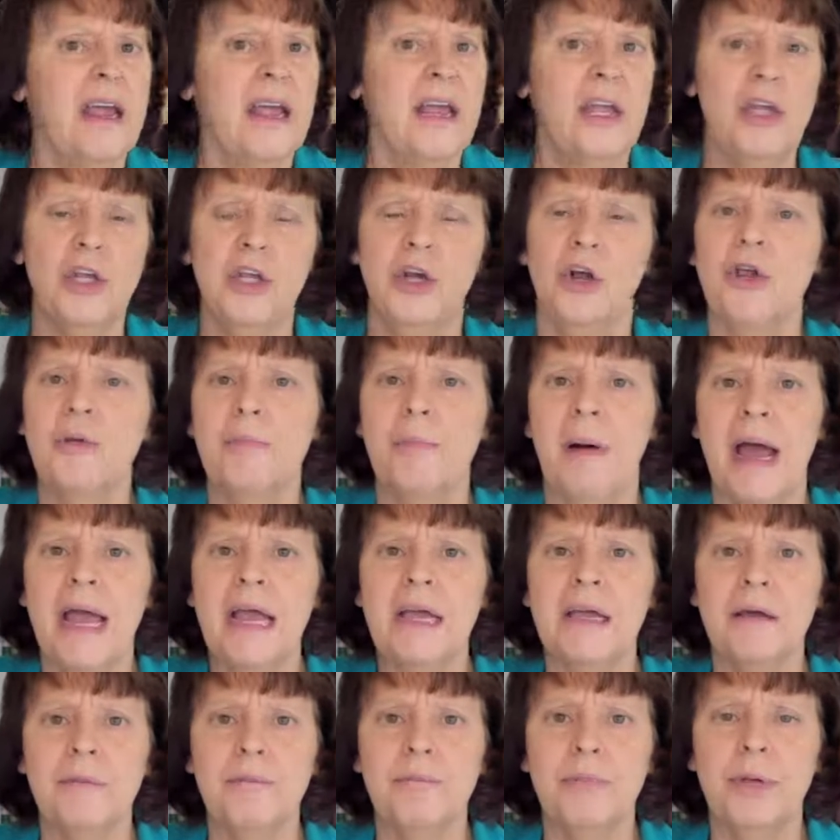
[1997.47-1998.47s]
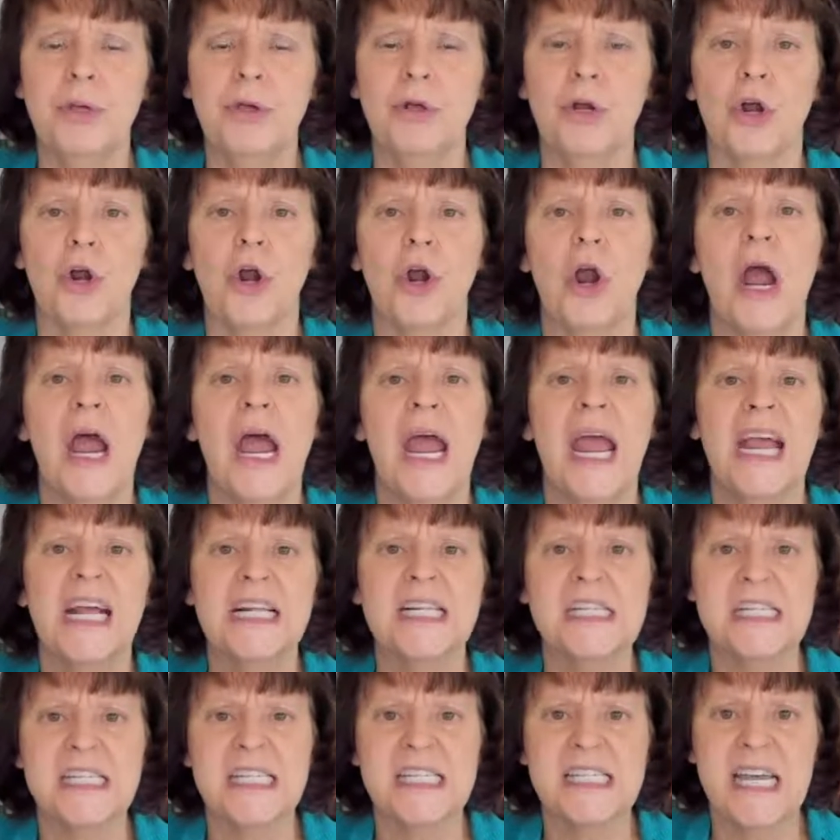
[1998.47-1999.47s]
you buy a computer,
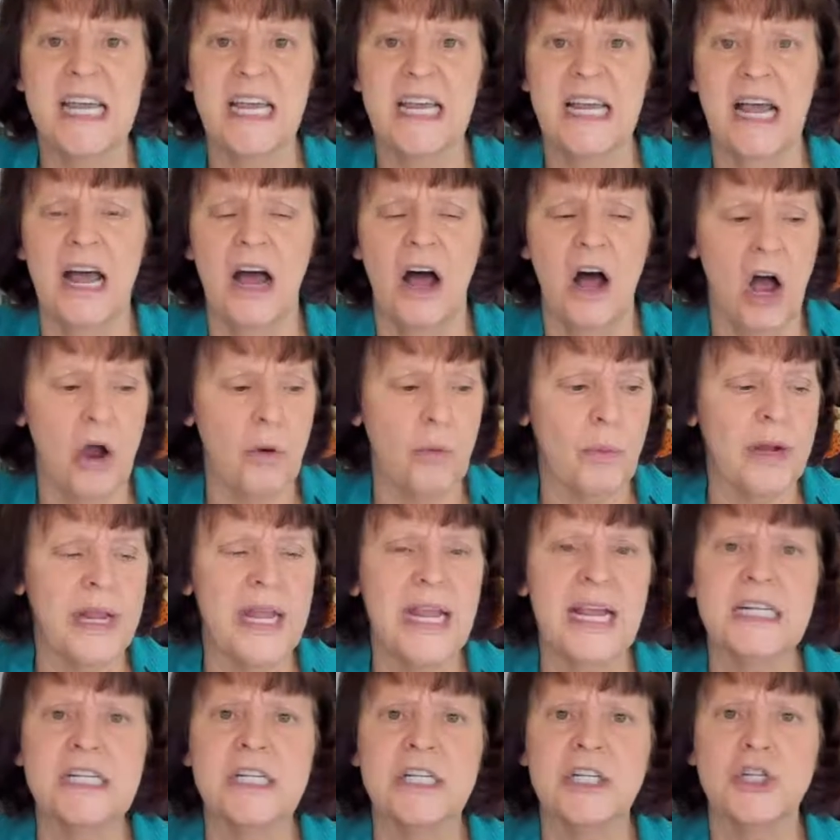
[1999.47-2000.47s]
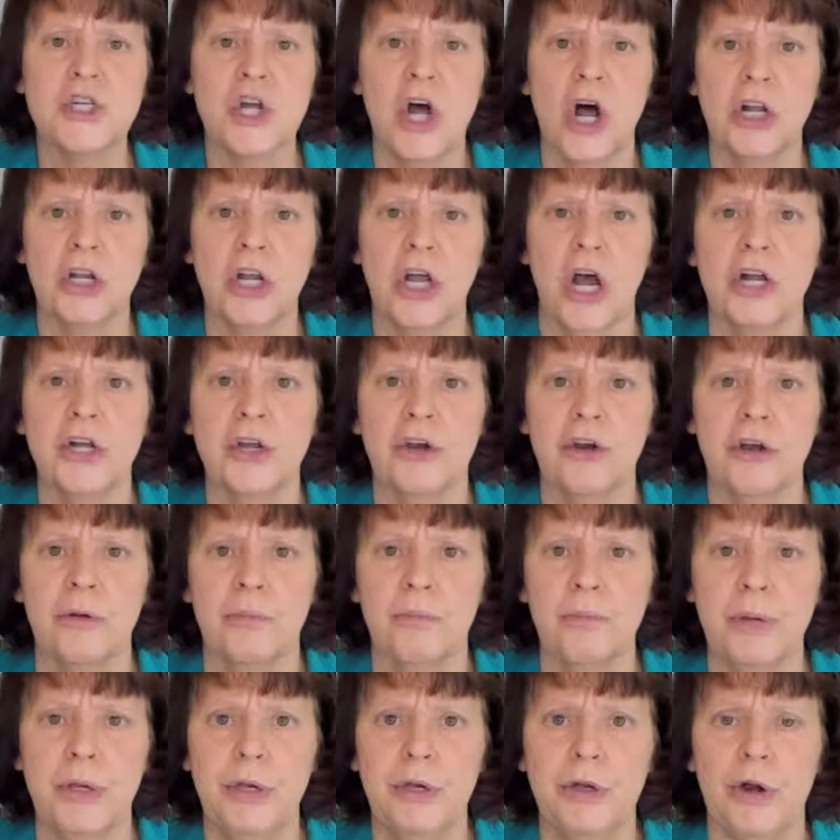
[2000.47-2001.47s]
it's already installed on your
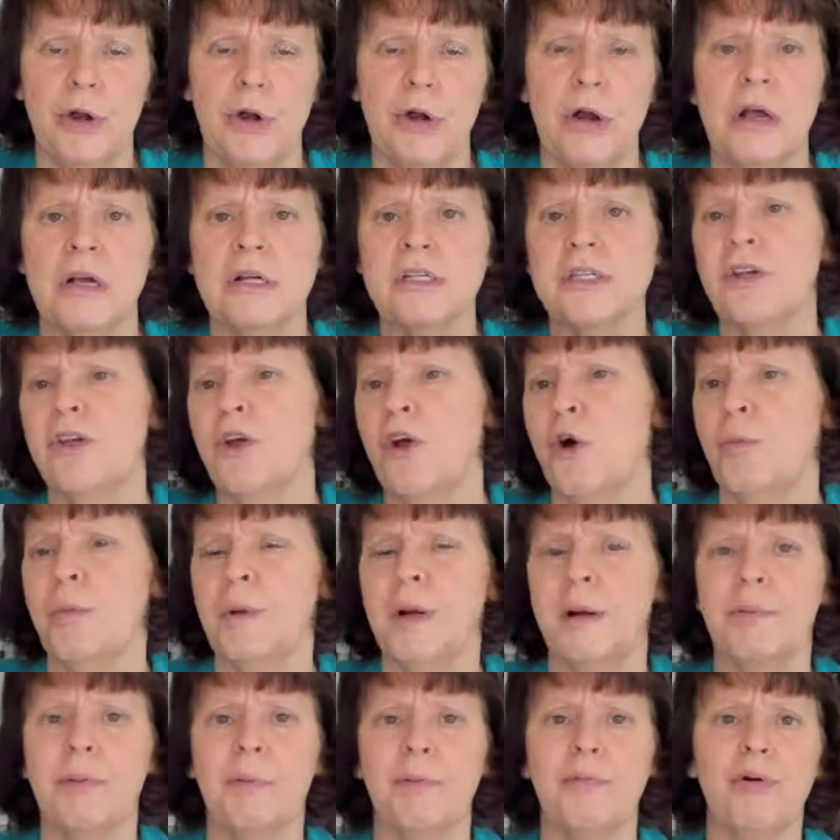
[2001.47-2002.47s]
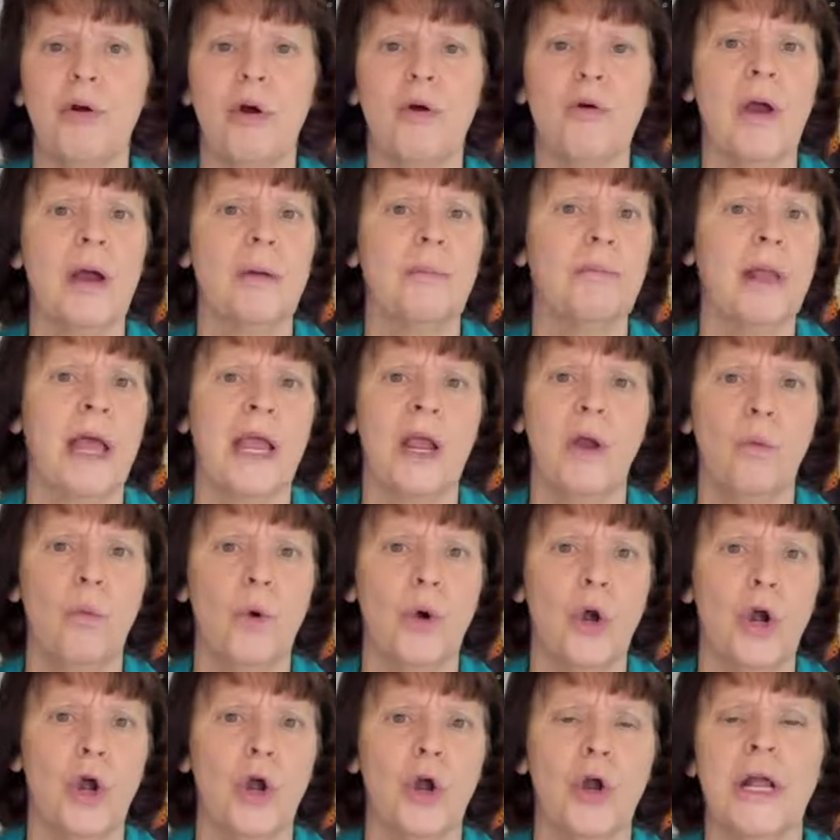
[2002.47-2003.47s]
computer. So you open up a program like
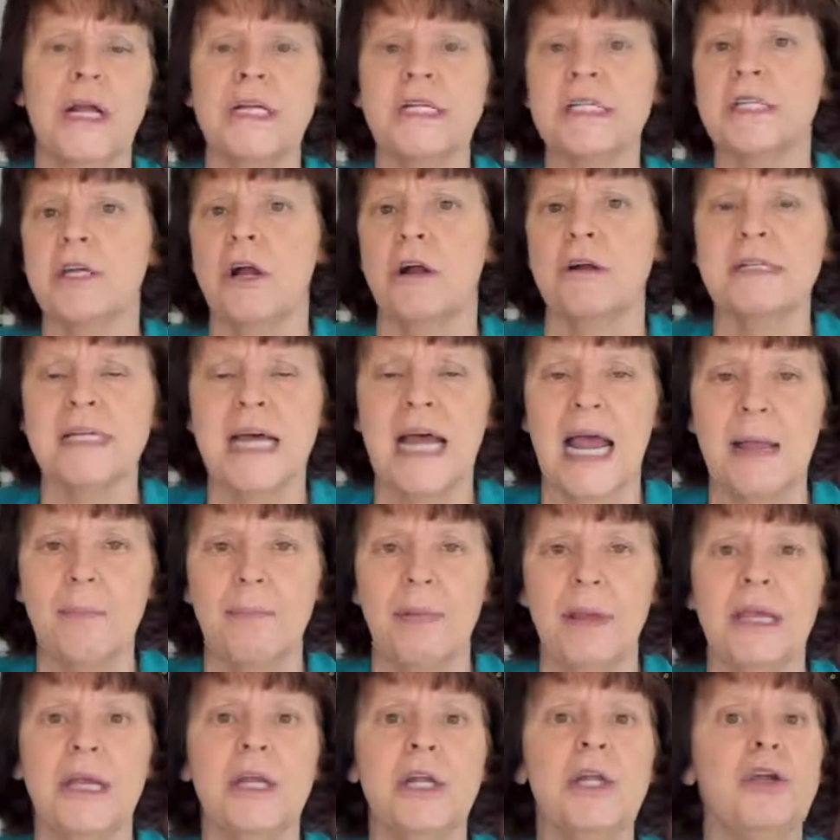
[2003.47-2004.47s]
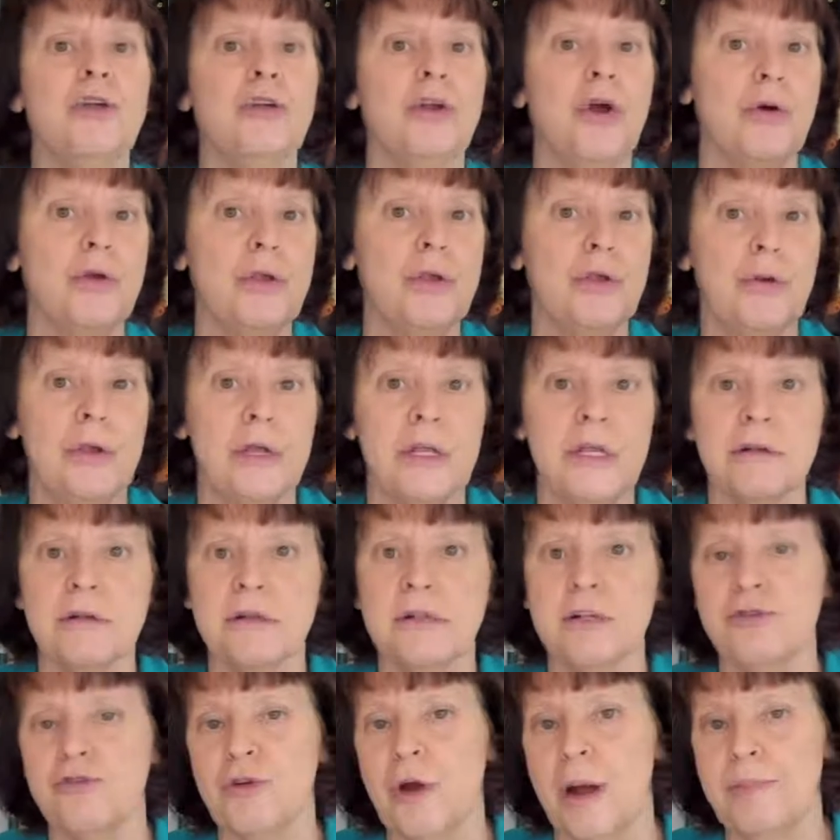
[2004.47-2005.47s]
Word and start typing, and you can use
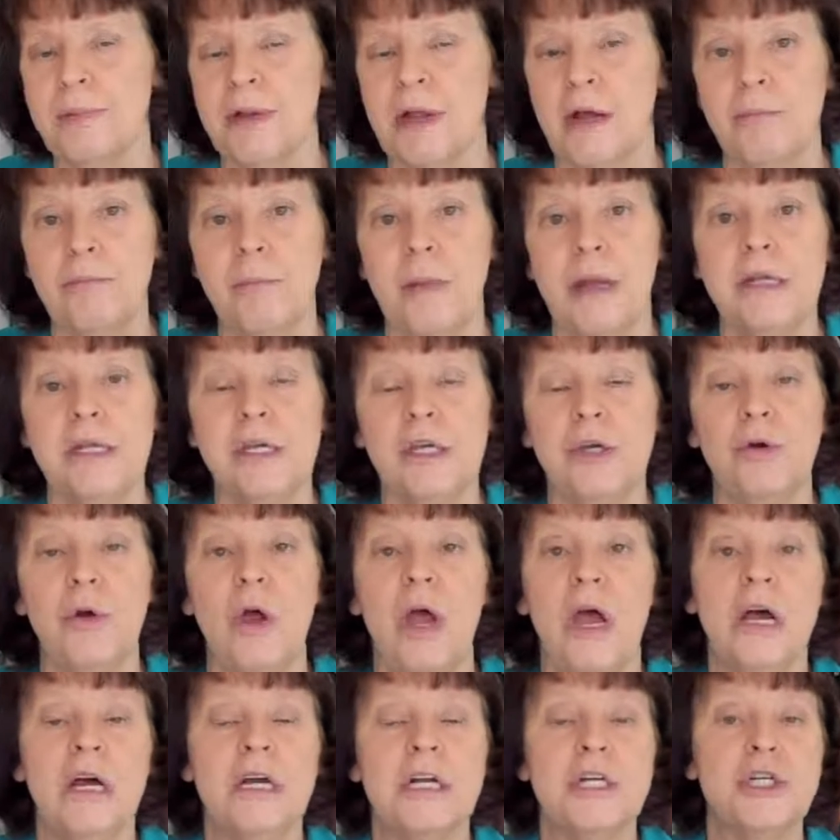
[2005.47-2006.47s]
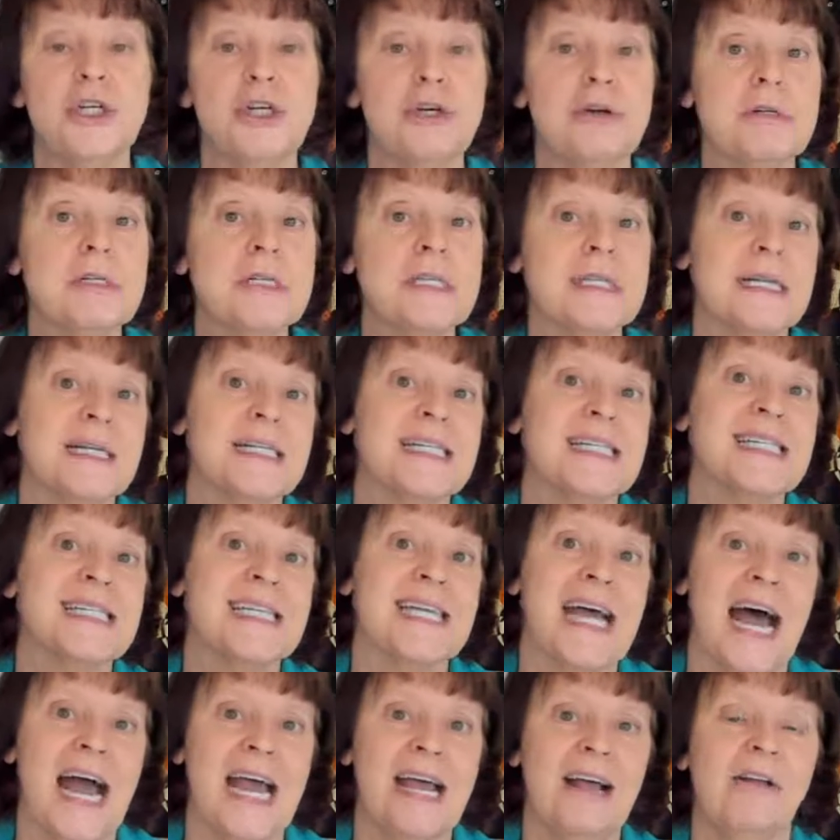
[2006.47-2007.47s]
the drop-down menu, choose the
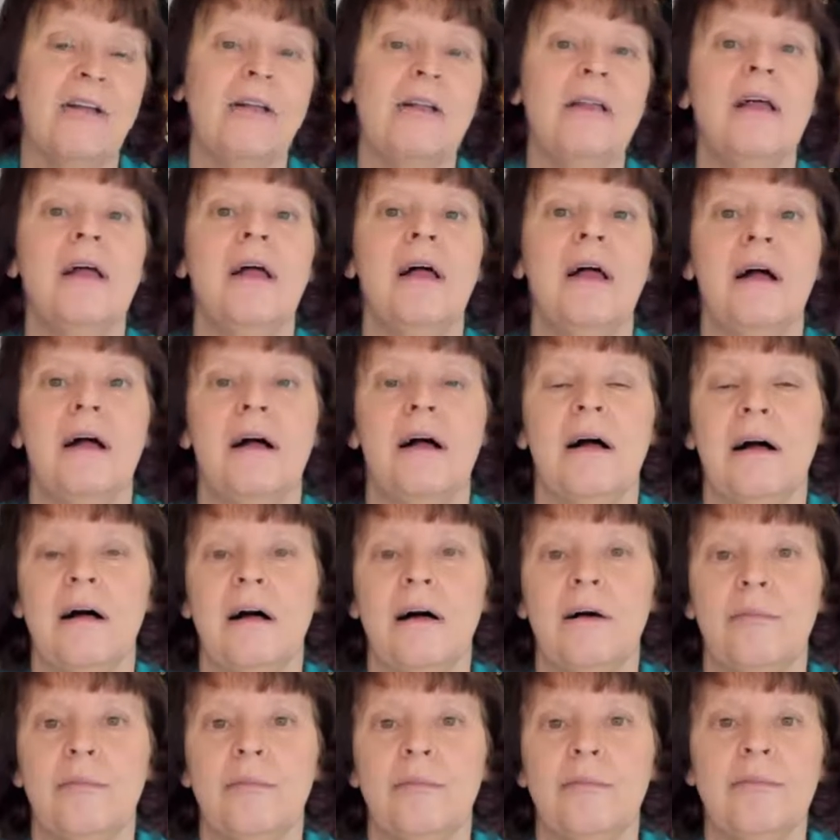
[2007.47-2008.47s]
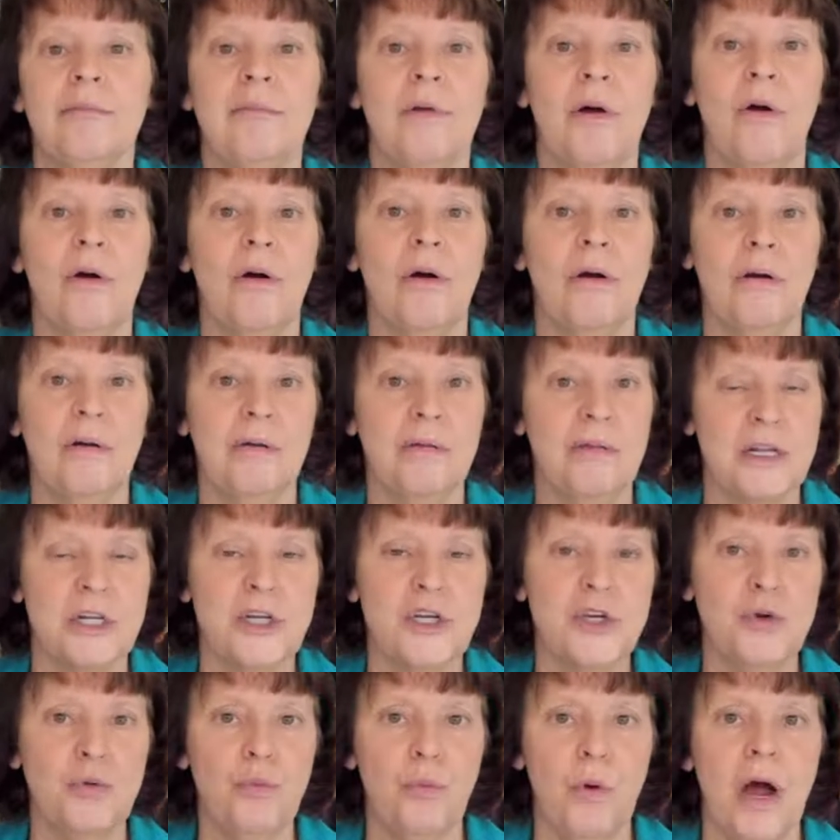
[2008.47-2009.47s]
style
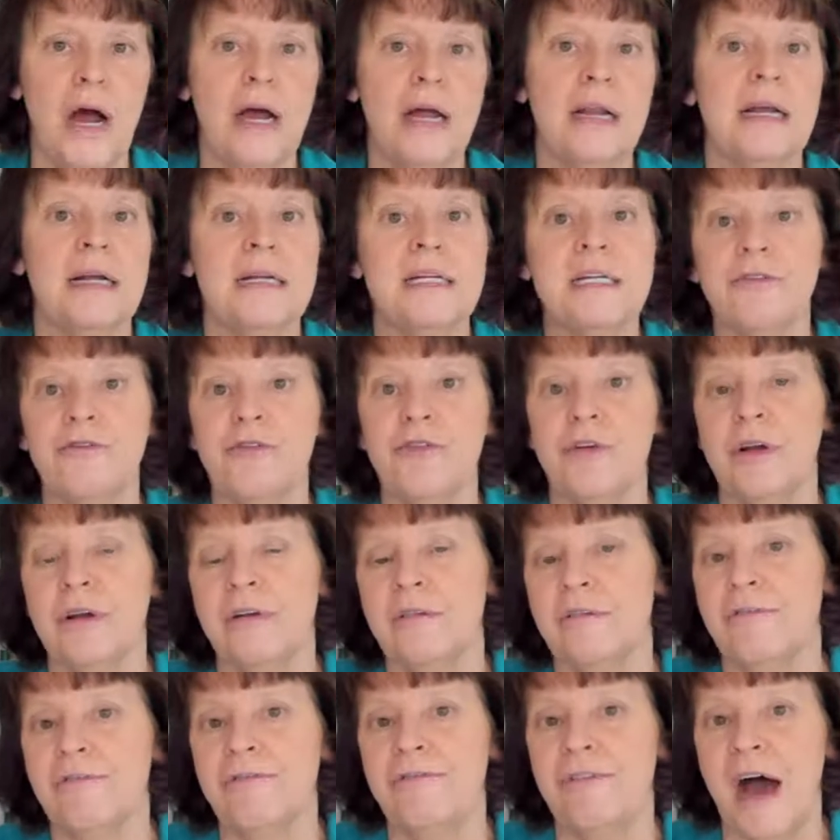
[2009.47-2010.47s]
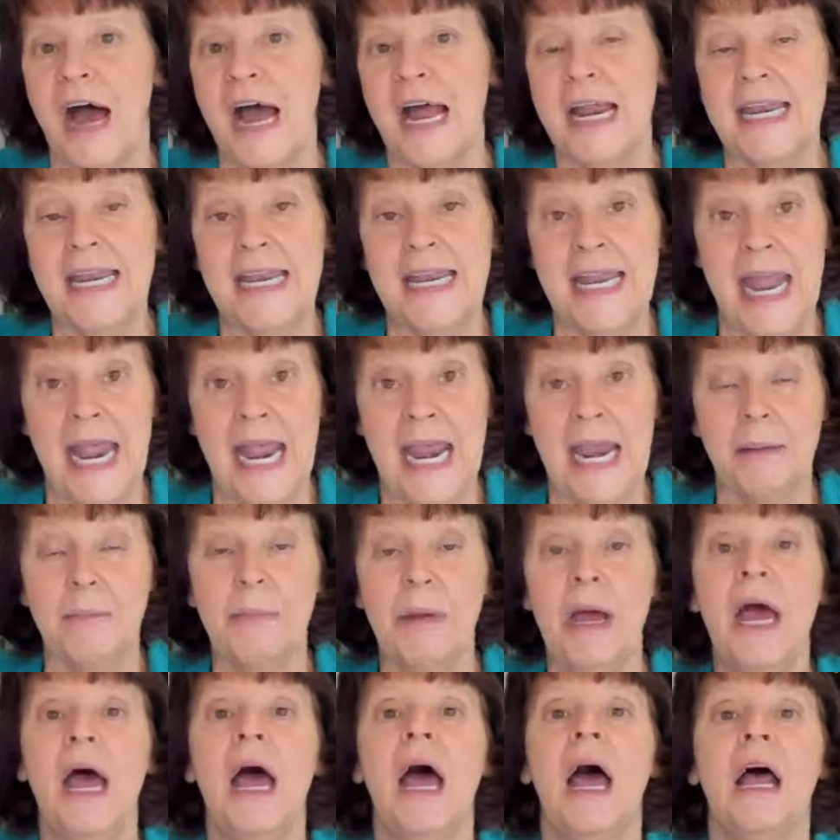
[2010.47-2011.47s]
that you want, a different font name.